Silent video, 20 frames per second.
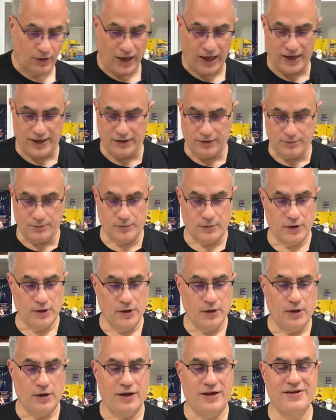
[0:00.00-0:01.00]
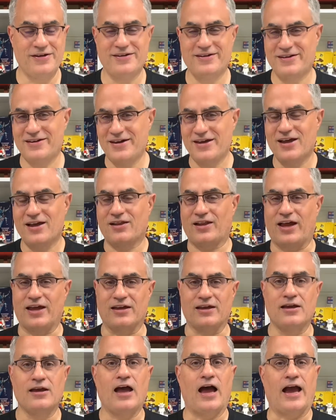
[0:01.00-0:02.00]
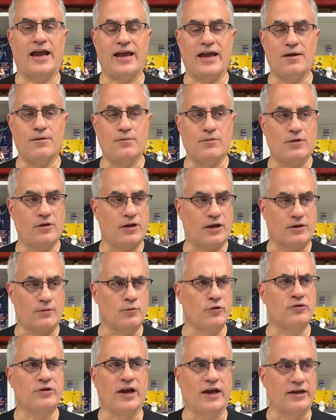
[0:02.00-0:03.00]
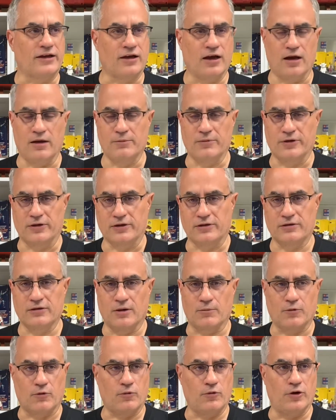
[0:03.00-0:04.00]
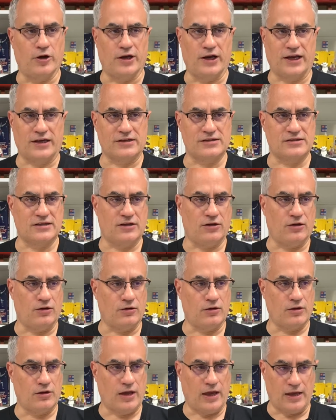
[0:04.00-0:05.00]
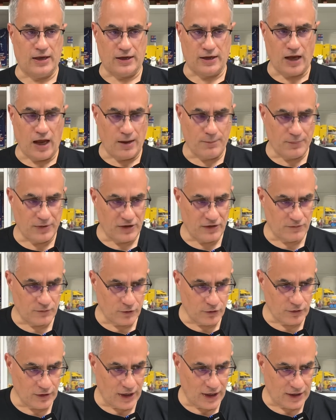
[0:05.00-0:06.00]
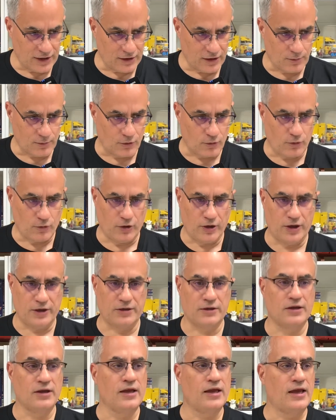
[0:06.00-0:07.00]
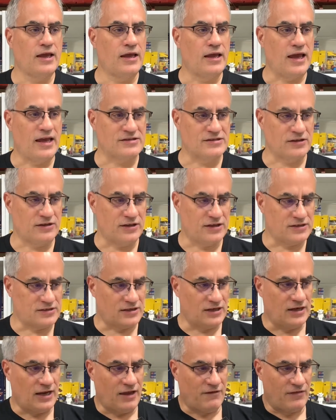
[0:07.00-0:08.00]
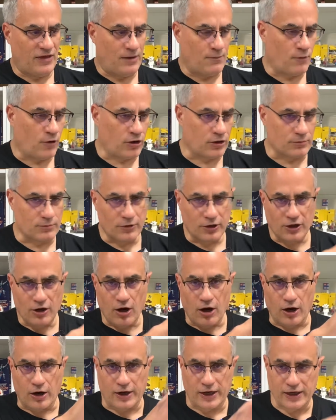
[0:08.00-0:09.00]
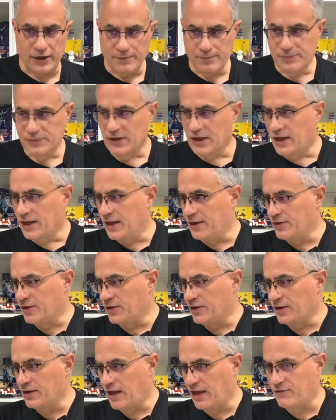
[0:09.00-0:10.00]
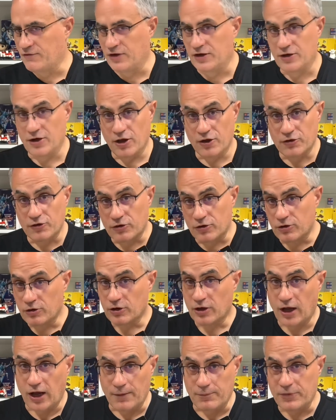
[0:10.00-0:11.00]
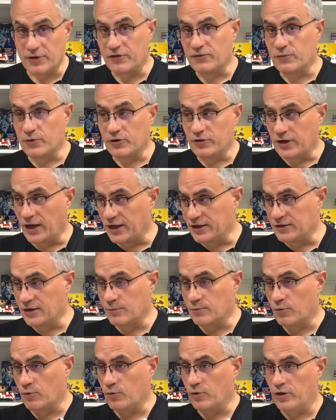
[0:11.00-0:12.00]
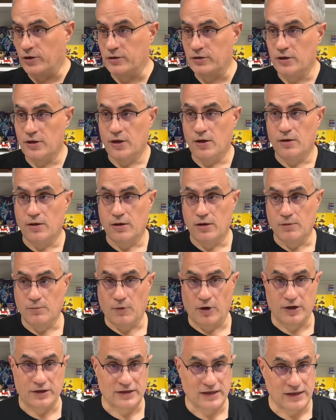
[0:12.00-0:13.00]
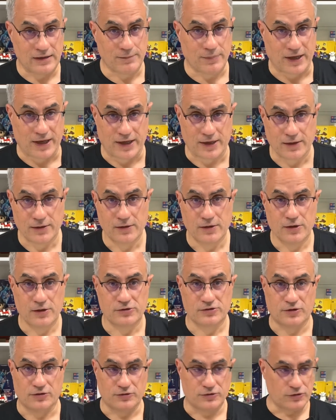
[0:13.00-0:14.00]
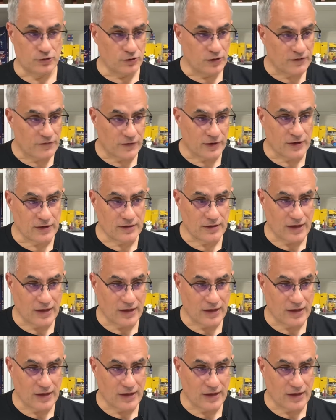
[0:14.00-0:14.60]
item. Like, I got like a Moon Knight comic, #1. I could sell a copy of Moon Knight #1 as a listing, have that marked Mercari, and then have another copy of Moon Knight #1 marked eBay. So 2 different